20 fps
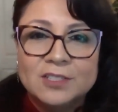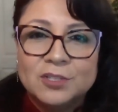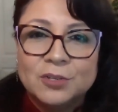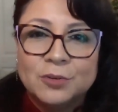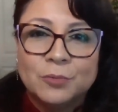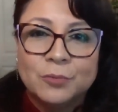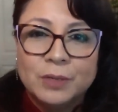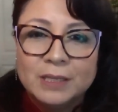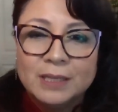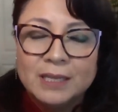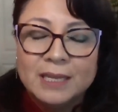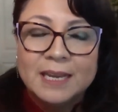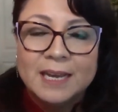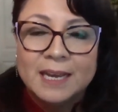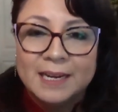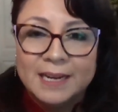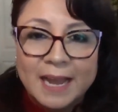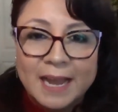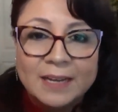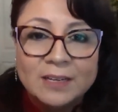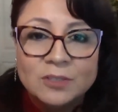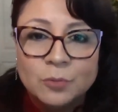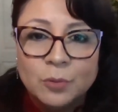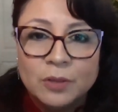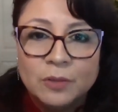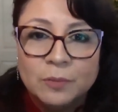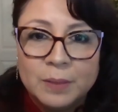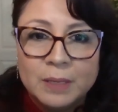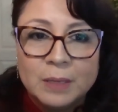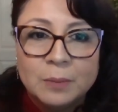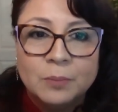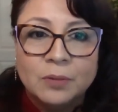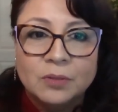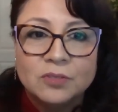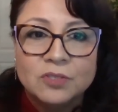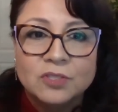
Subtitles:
to really connect with people.